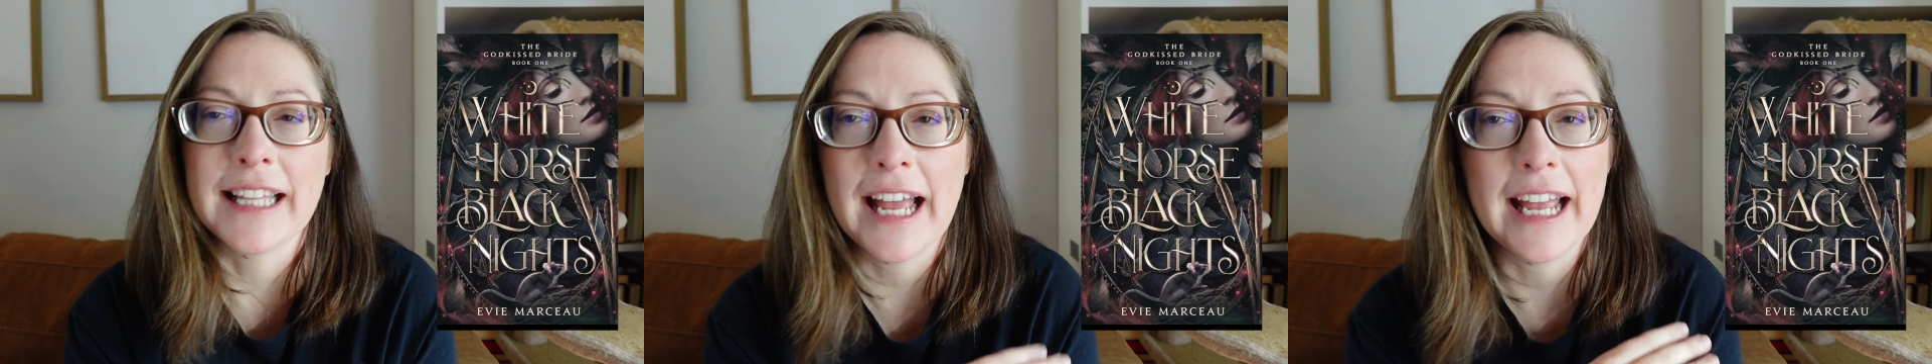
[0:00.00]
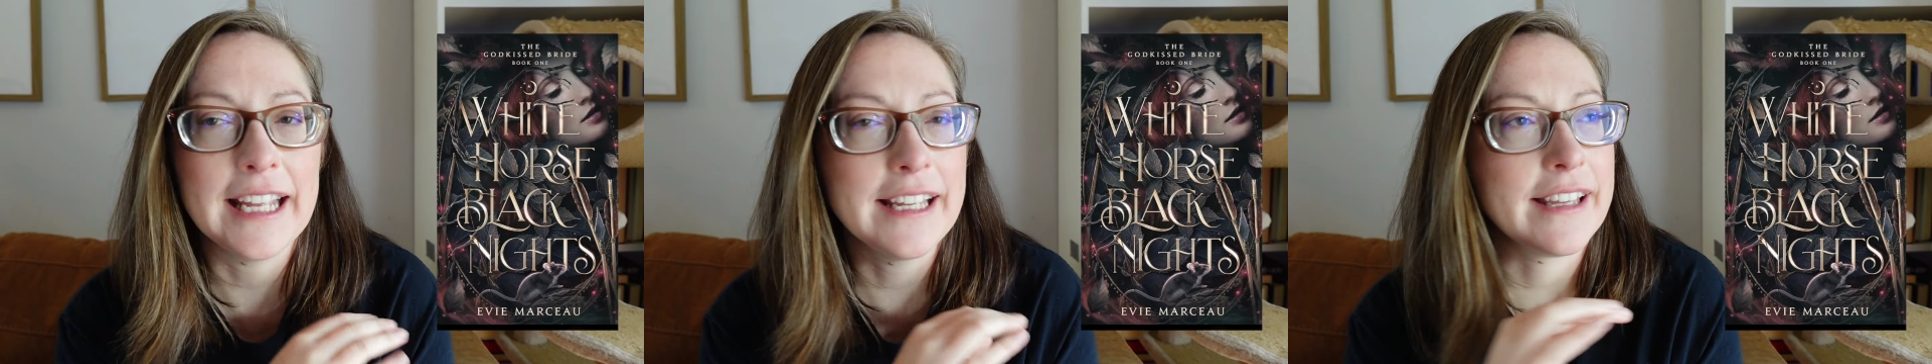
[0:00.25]

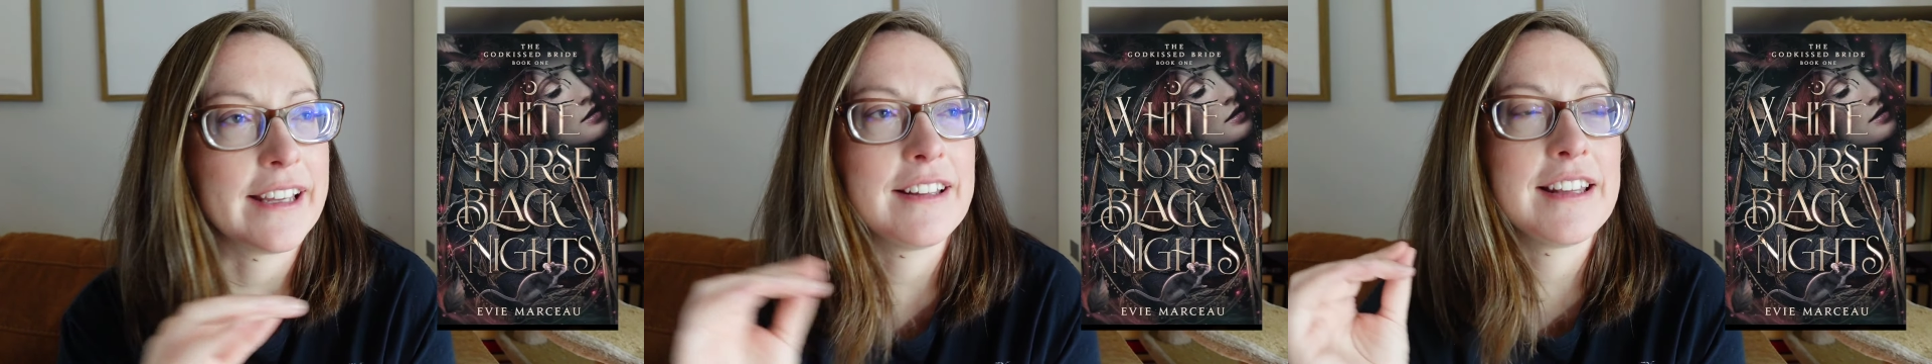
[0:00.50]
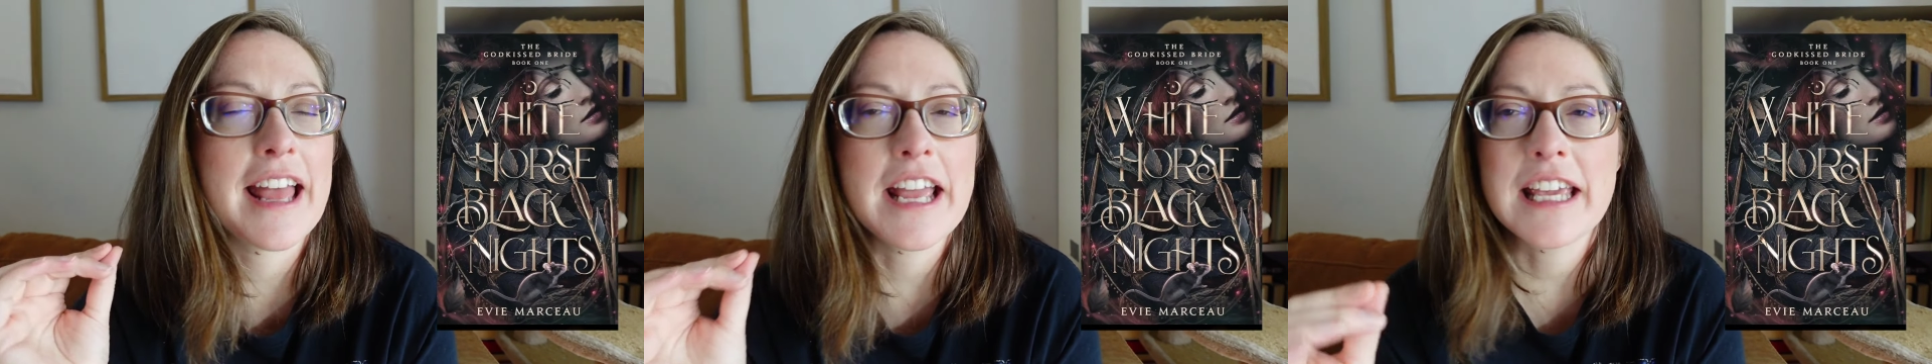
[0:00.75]
Like,
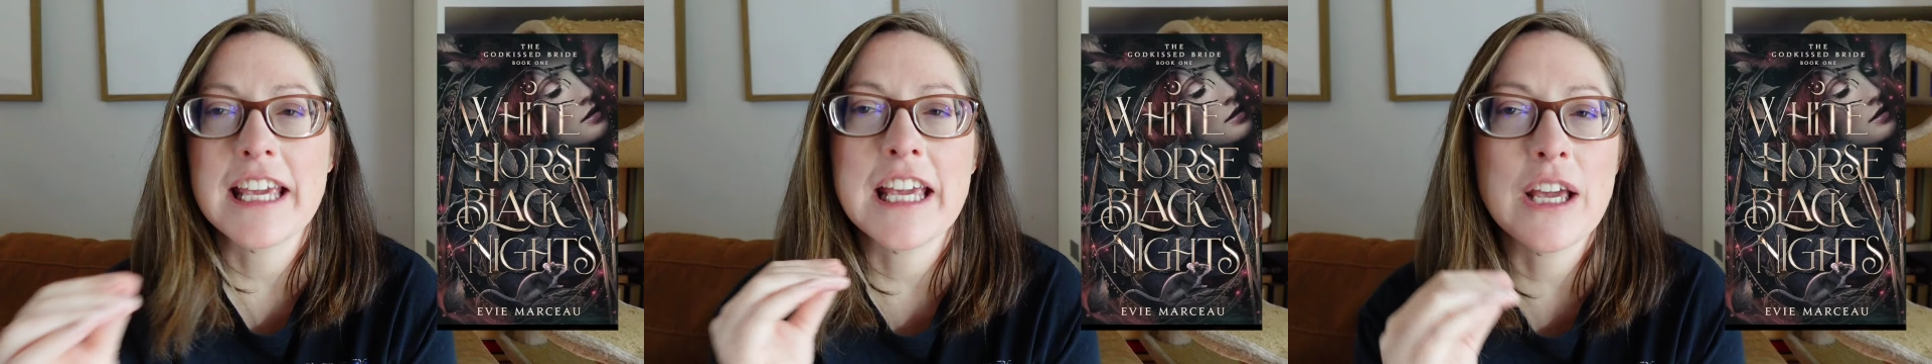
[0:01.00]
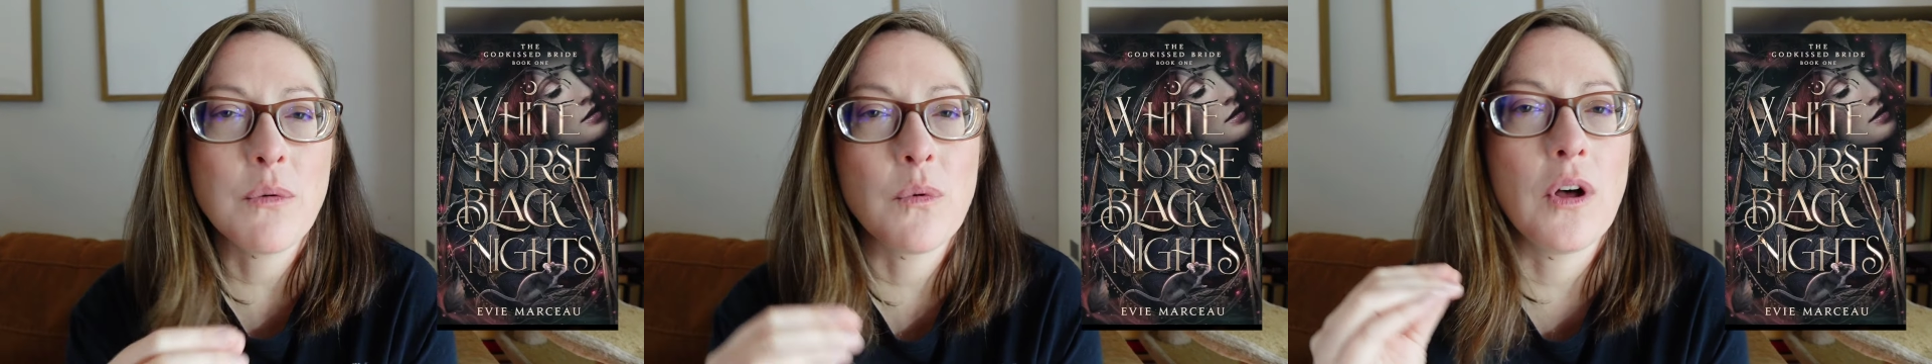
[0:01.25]
like
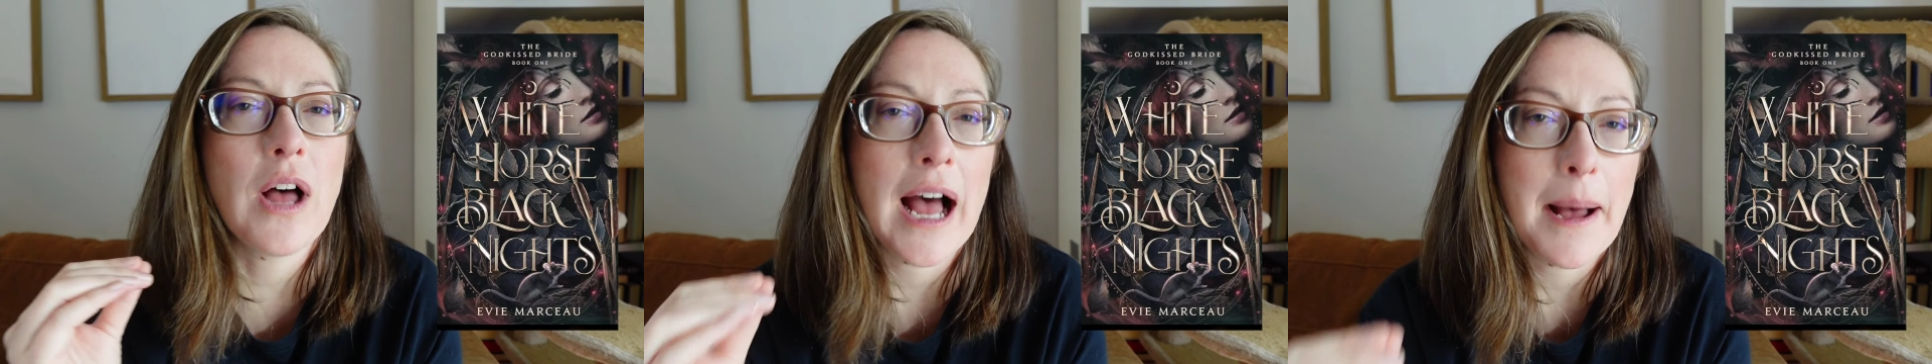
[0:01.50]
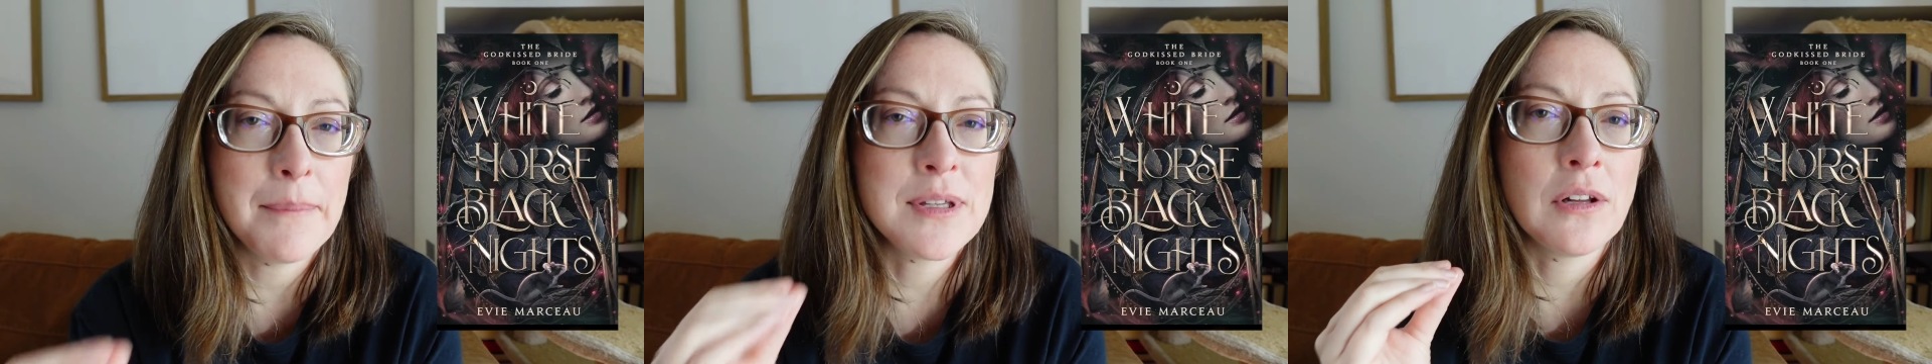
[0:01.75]
he will
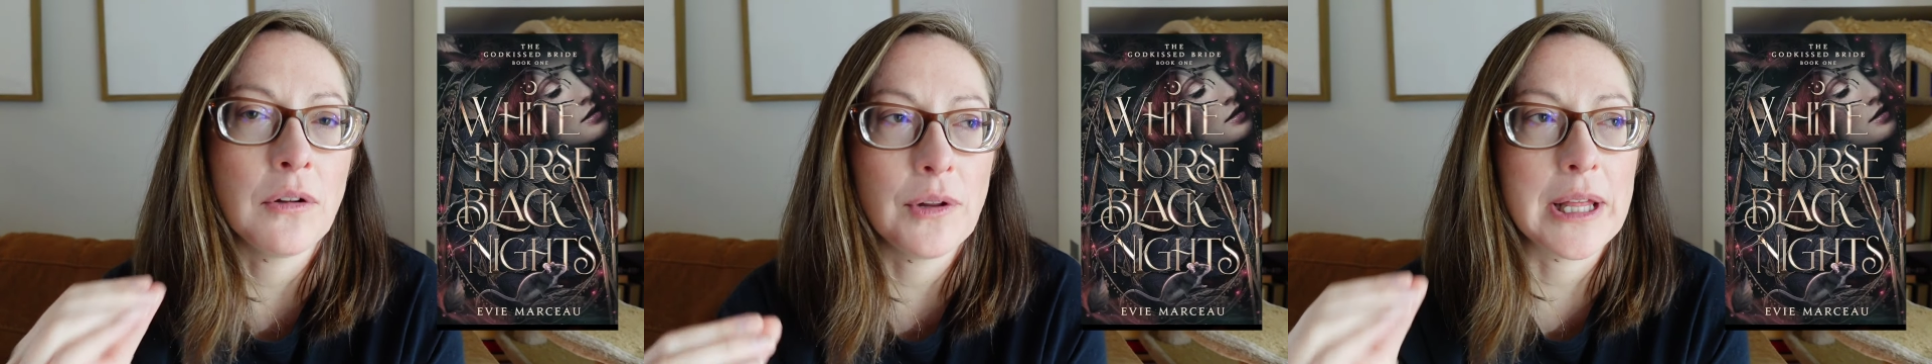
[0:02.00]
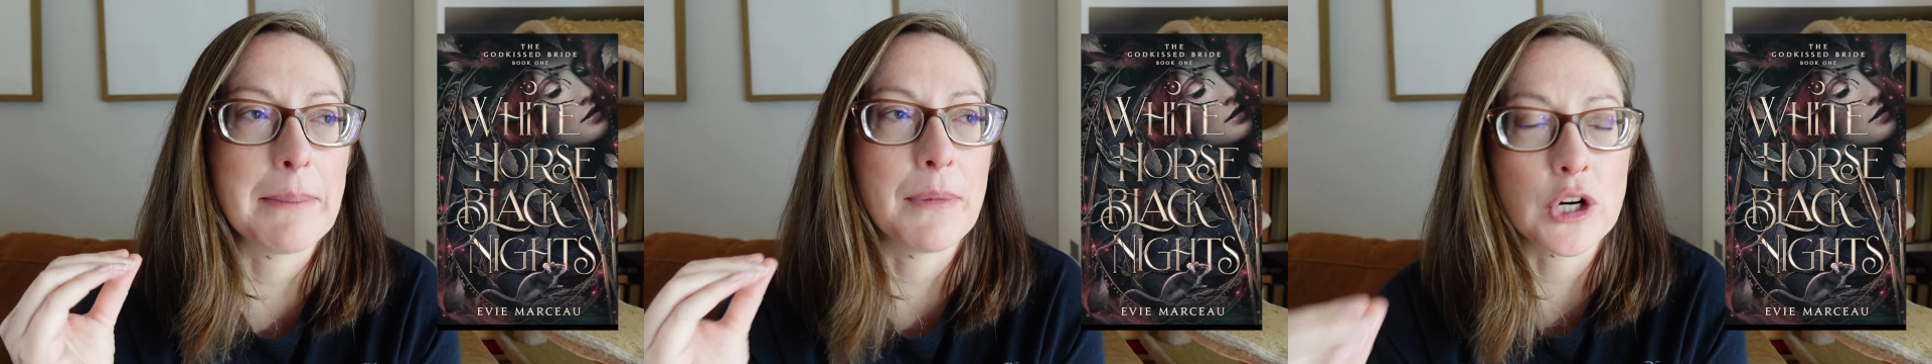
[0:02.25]

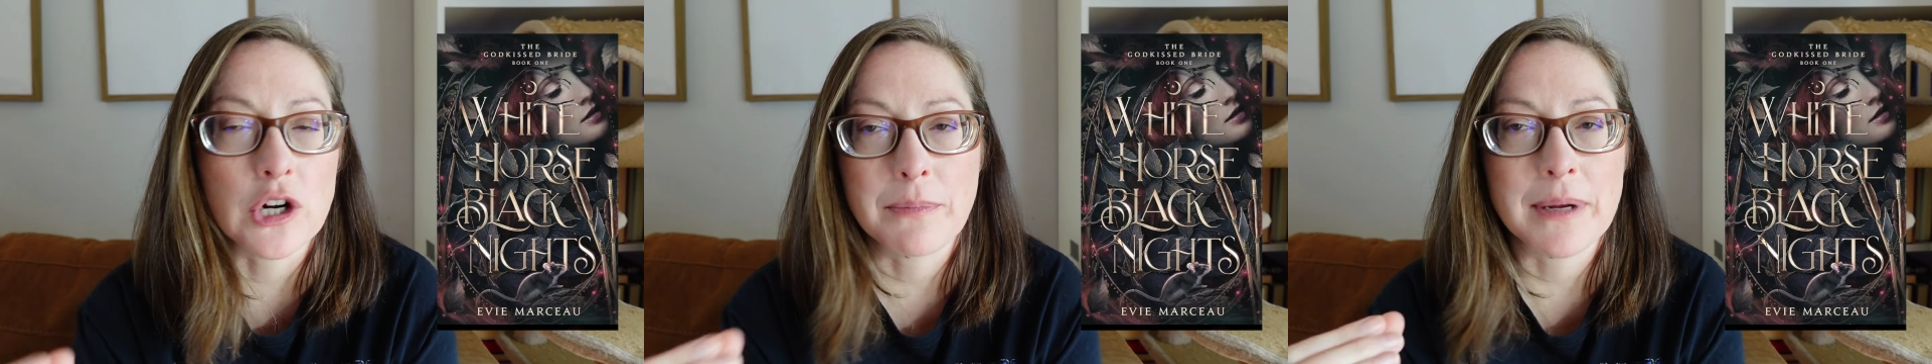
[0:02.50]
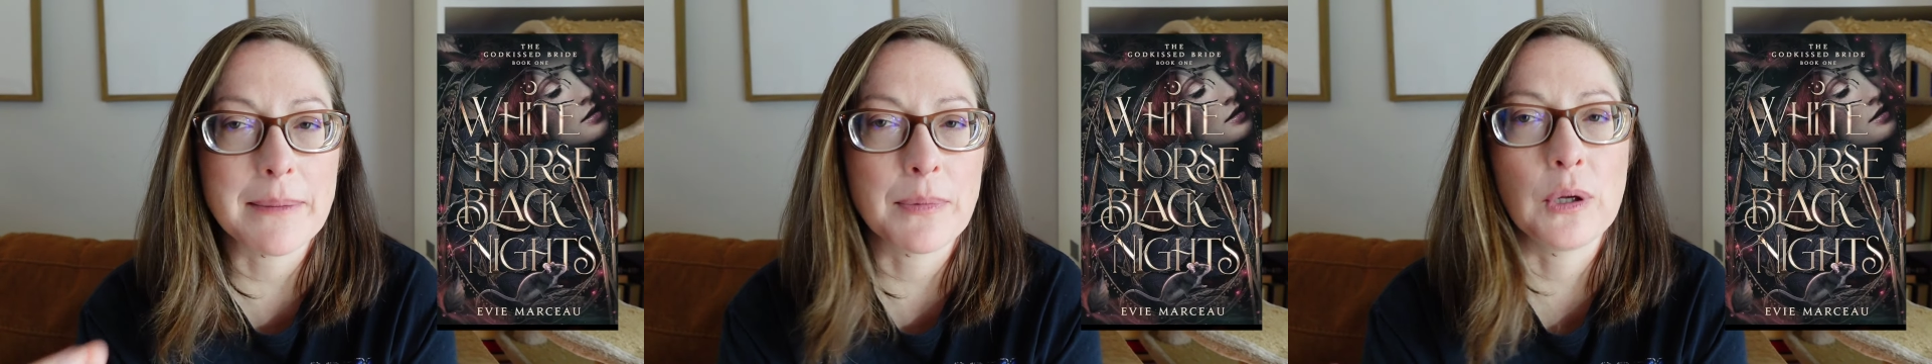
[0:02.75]
absolutely murder
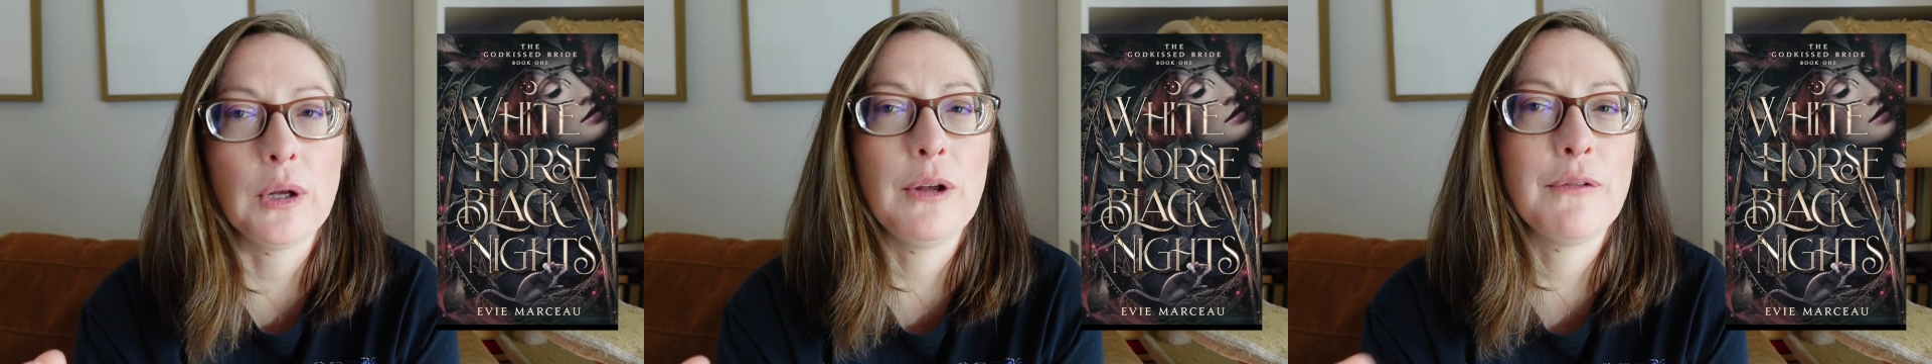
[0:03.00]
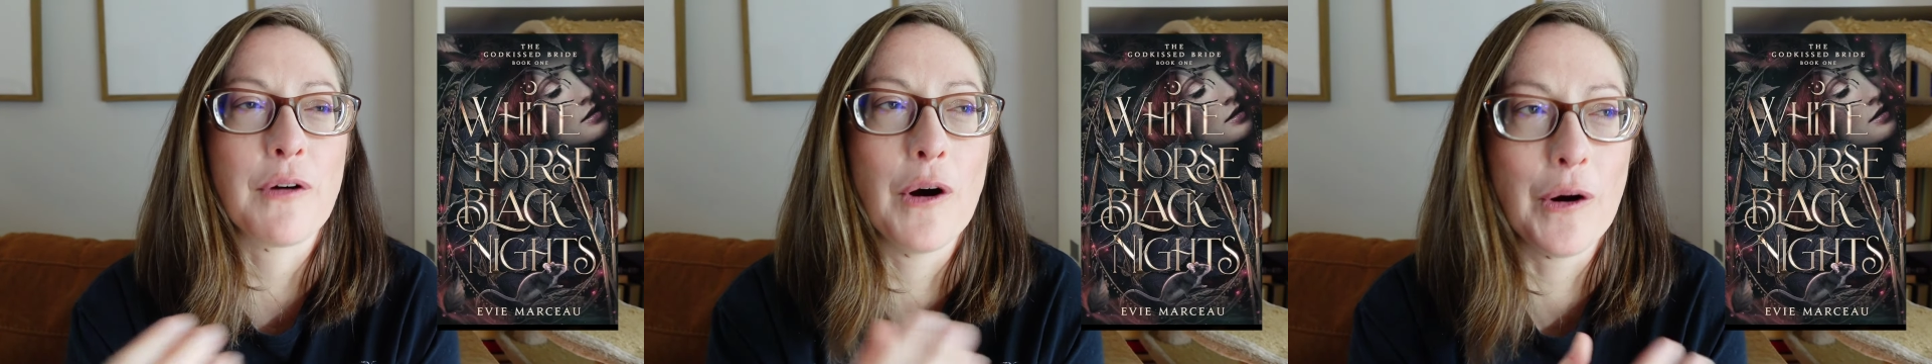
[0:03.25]
people